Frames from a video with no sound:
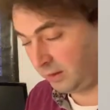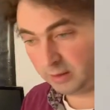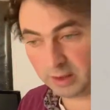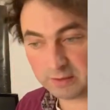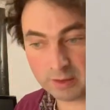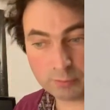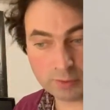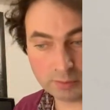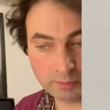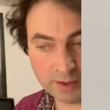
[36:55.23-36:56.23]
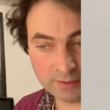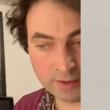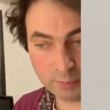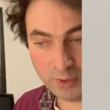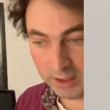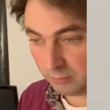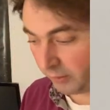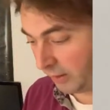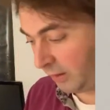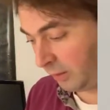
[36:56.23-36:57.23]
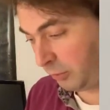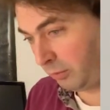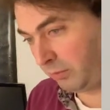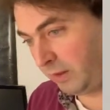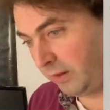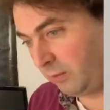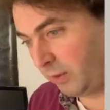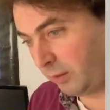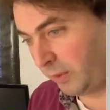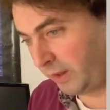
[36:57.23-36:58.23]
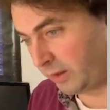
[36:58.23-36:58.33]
It's a probability p1 and probability 1 minus